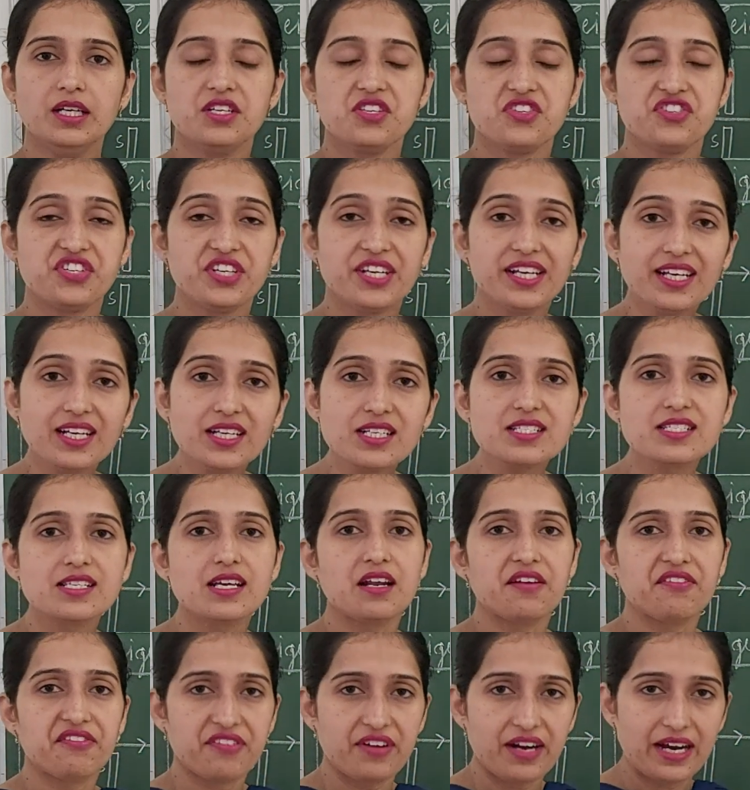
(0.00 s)
Zinc
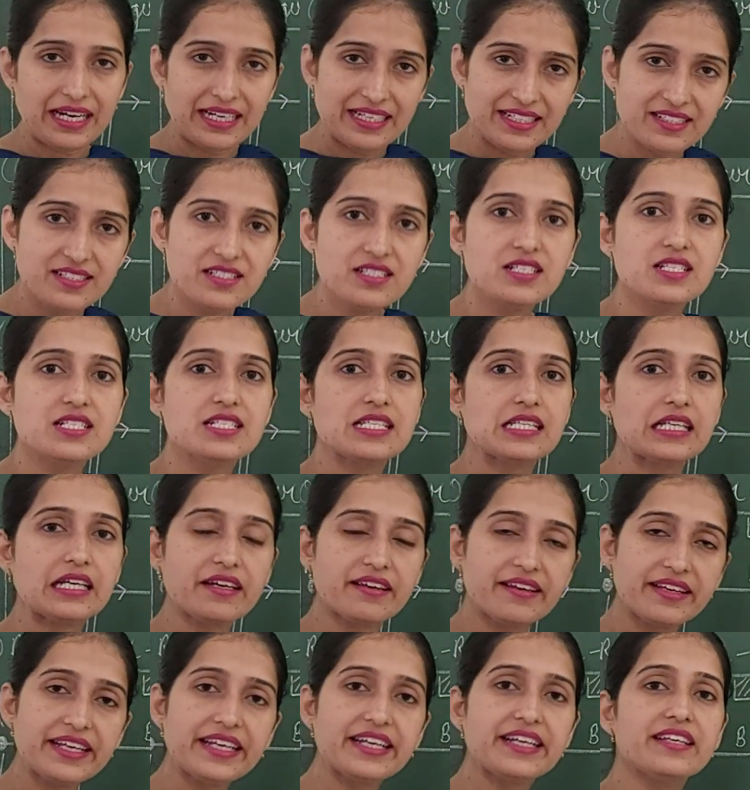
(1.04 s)
sulfide
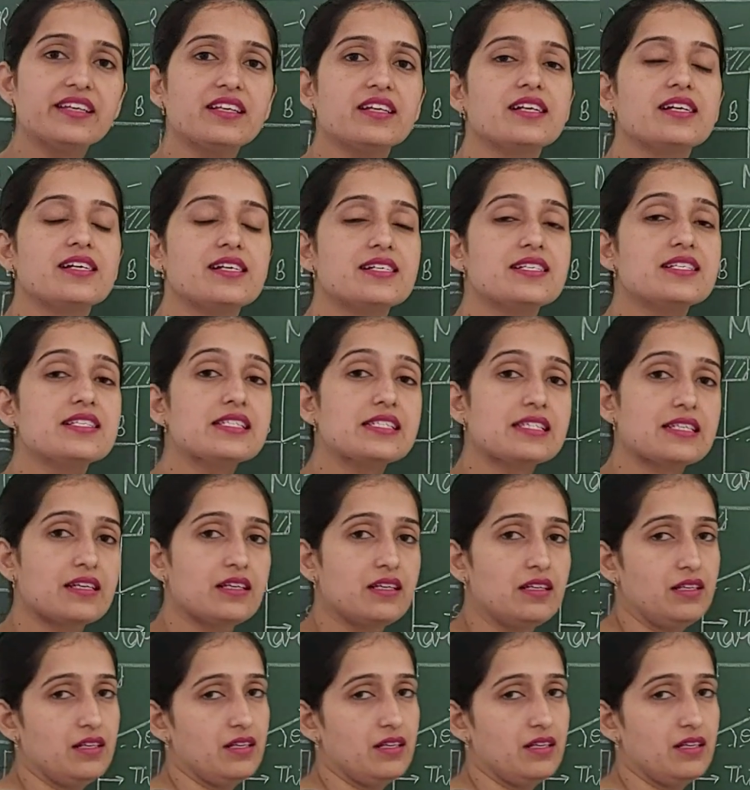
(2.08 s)
screen is